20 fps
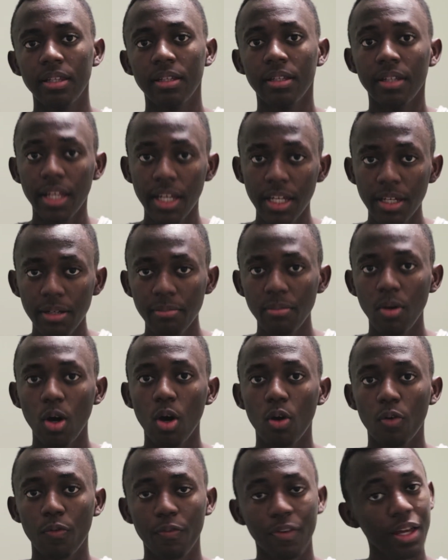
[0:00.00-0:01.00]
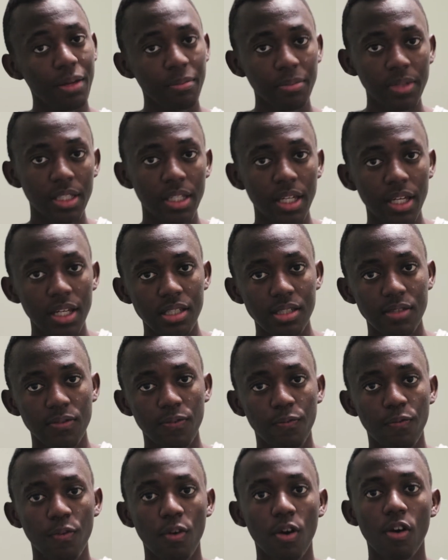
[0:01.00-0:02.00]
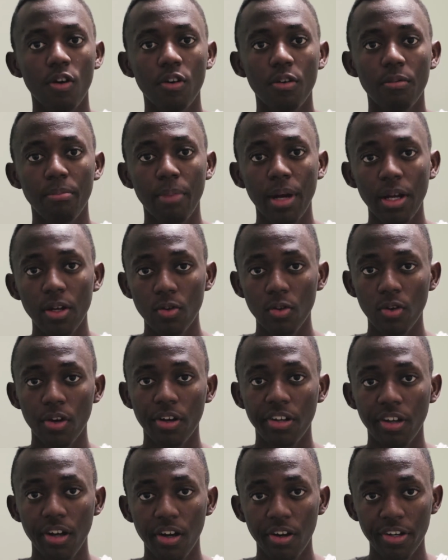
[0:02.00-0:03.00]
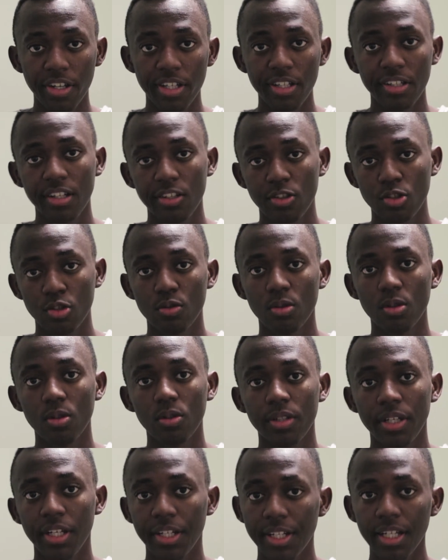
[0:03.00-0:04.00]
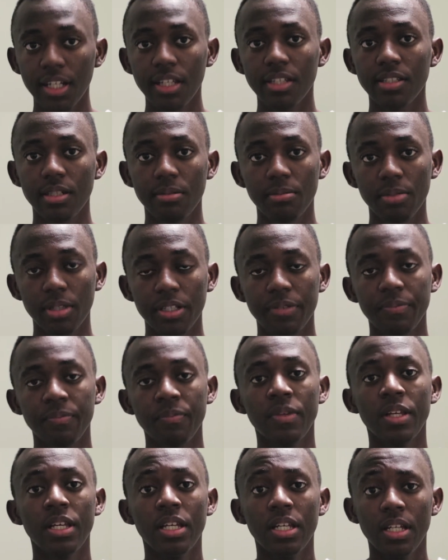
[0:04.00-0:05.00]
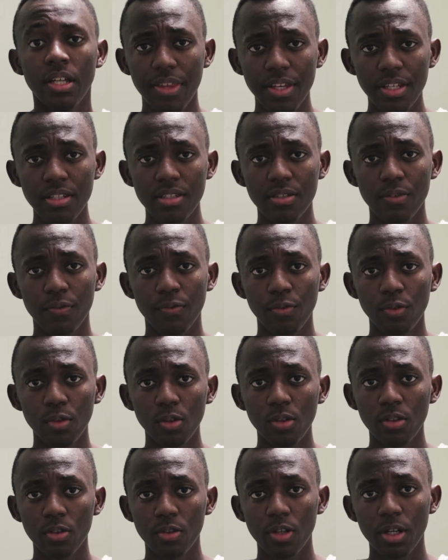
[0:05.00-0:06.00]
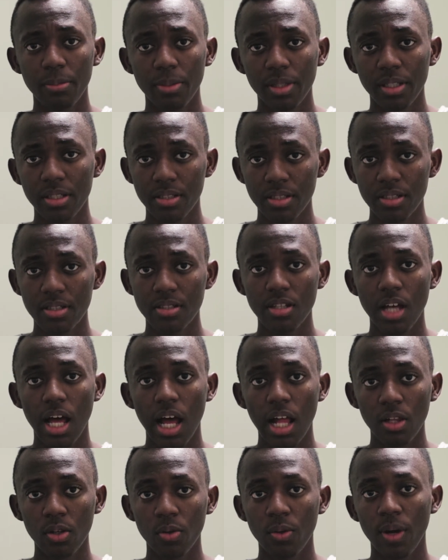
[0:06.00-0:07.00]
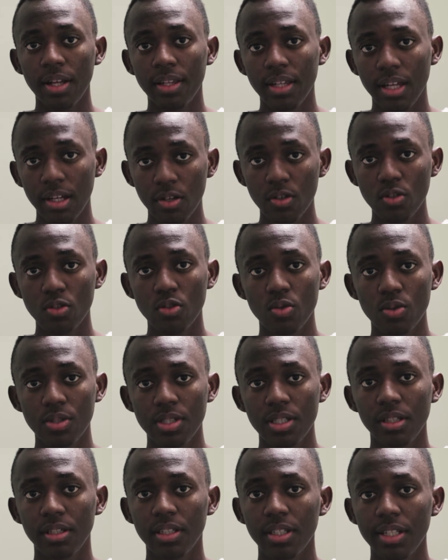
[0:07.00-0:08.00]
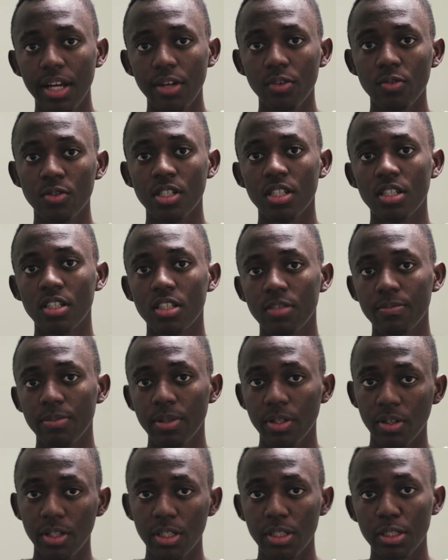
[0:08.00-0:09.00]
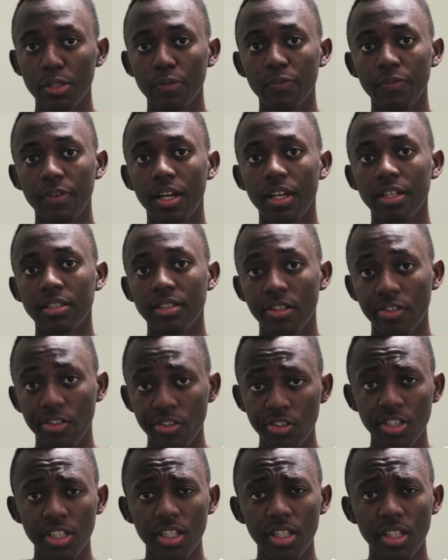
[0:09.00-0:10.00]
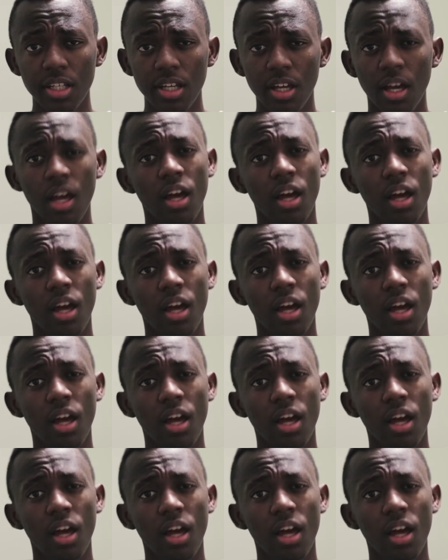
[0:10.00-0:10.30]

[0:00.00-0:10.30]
the name of MDS for microarchitectural data sampling. These vulnerabilities allow attackers to steal data using speculative execution.